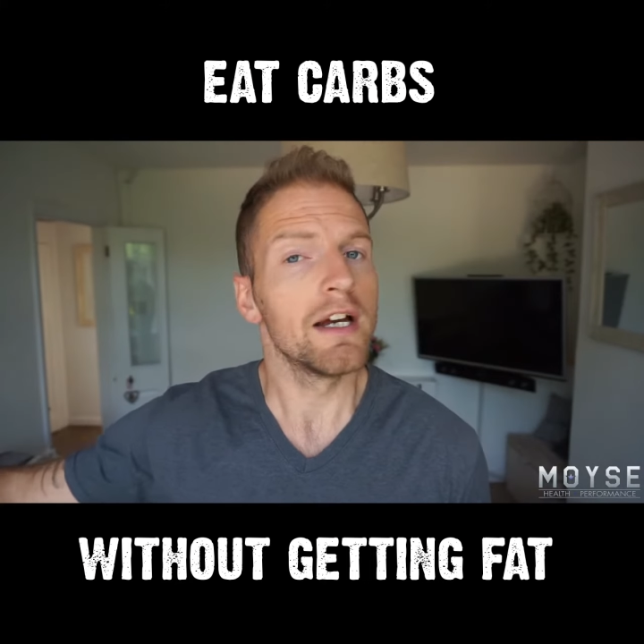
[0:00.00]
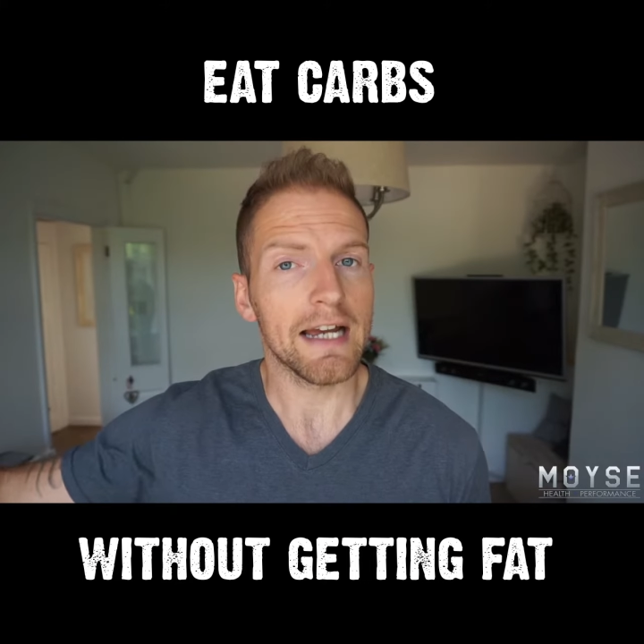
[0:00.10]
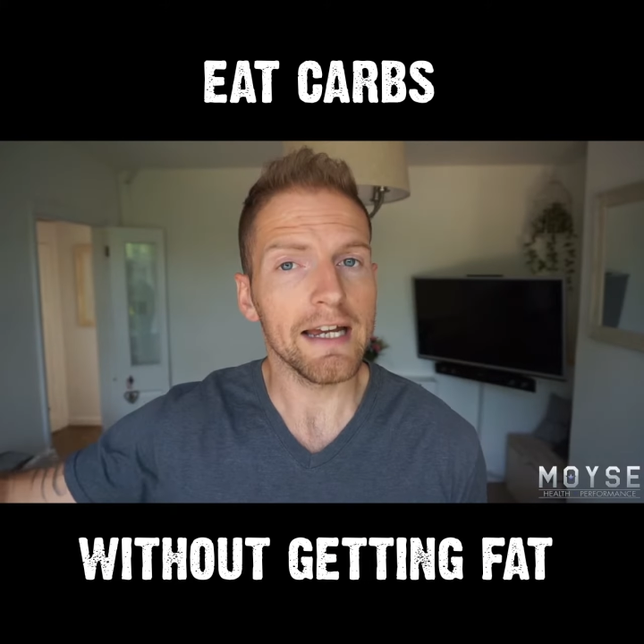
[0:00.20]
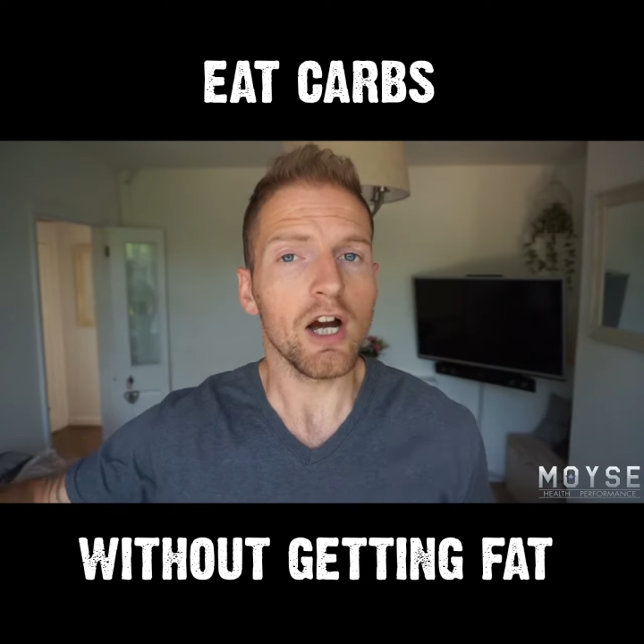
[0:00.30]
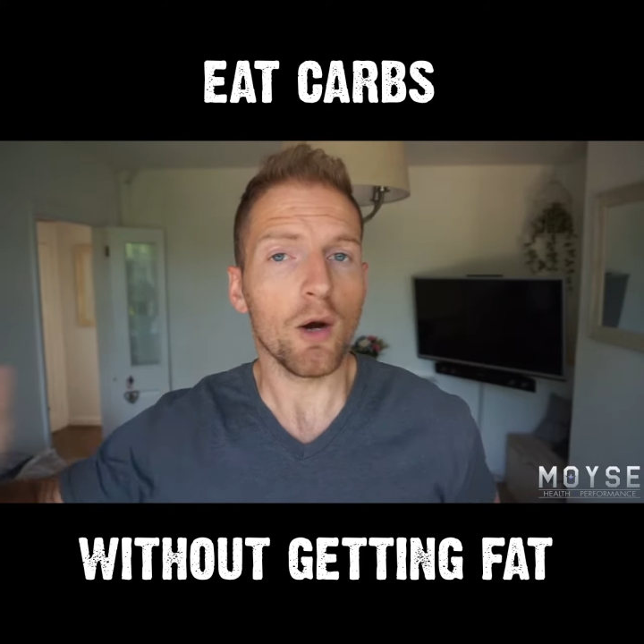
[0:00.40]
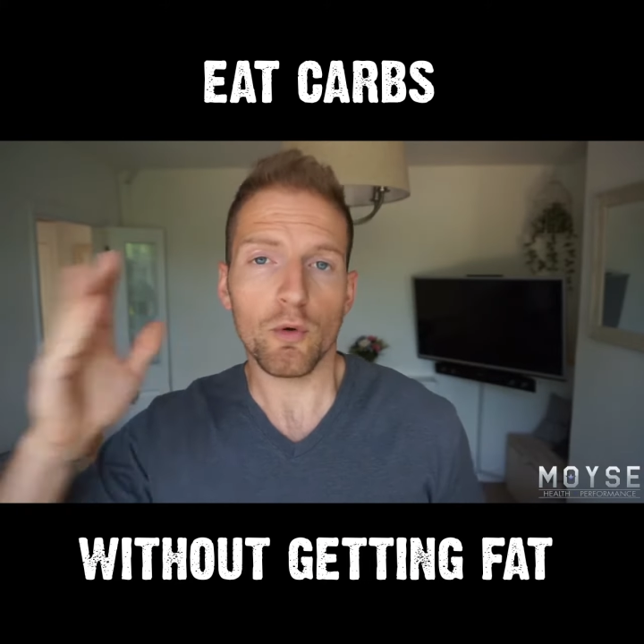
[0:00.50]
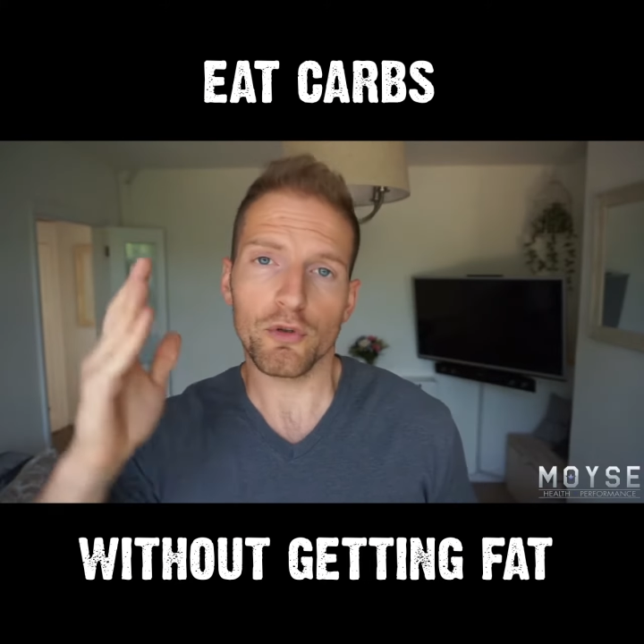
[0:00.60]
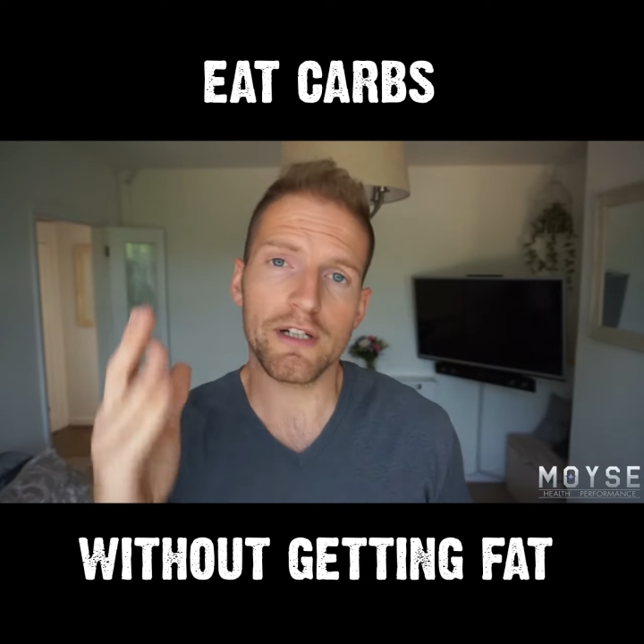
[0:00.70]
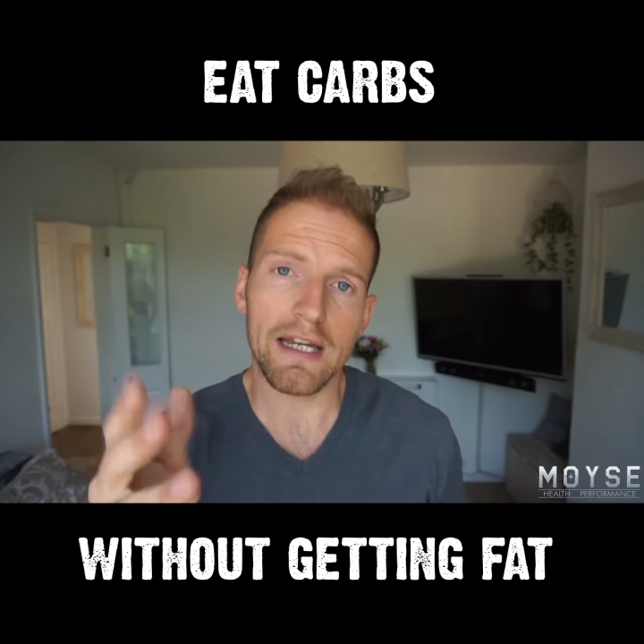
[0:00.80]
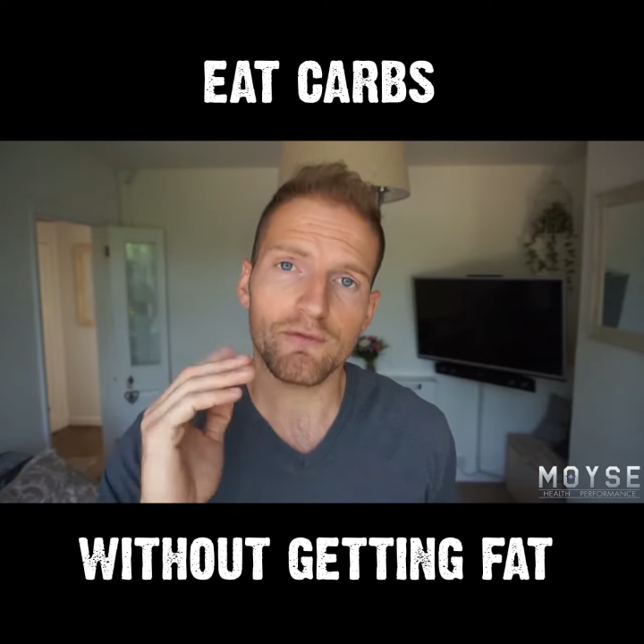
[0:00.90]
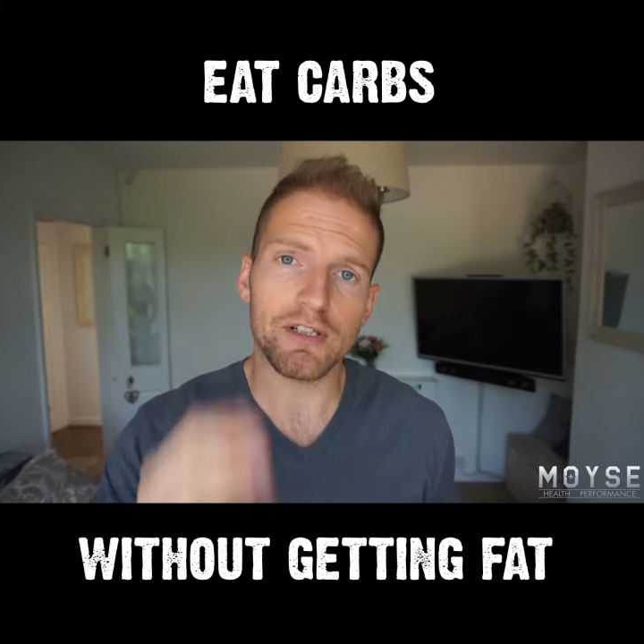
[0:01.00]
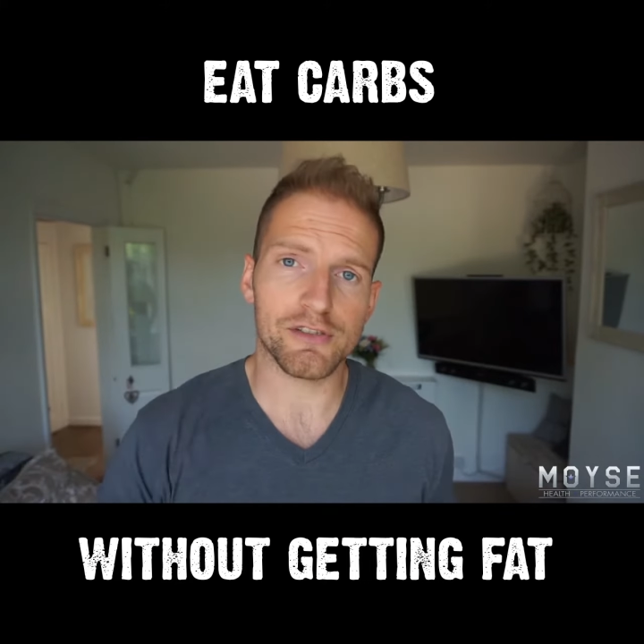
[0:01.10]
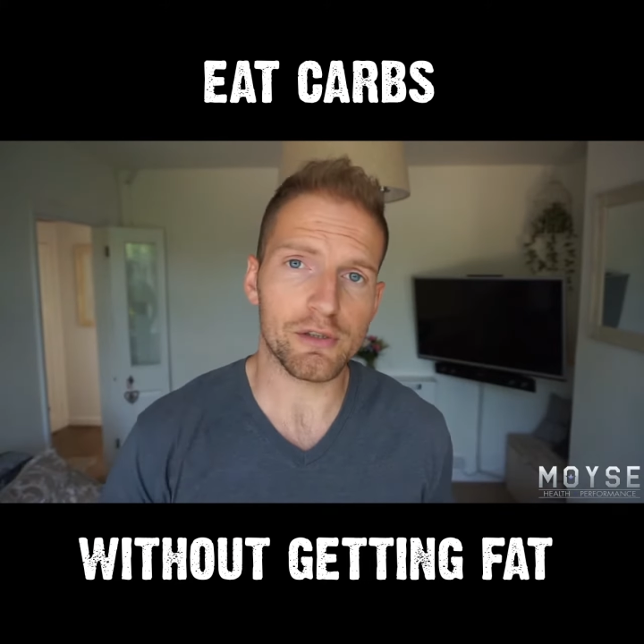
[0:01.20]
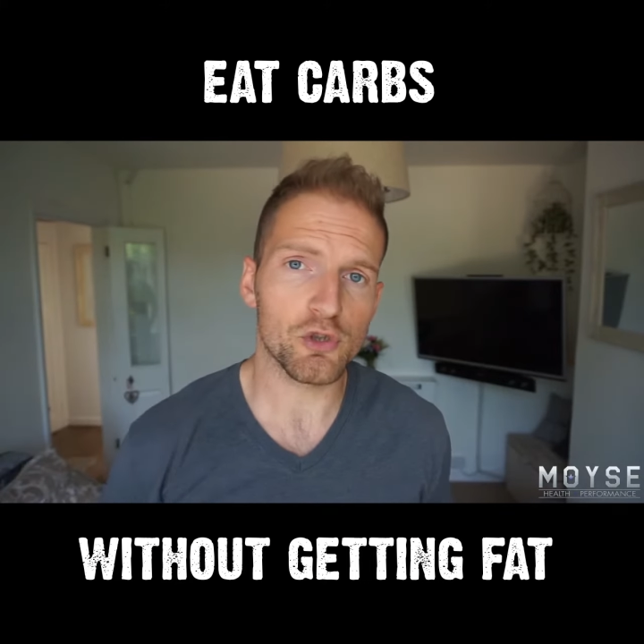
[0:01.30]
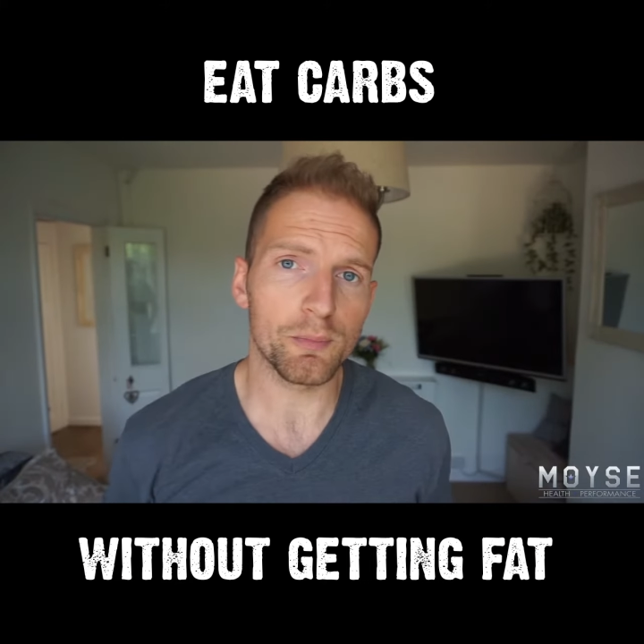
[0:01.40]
okay, I want you to get rid of social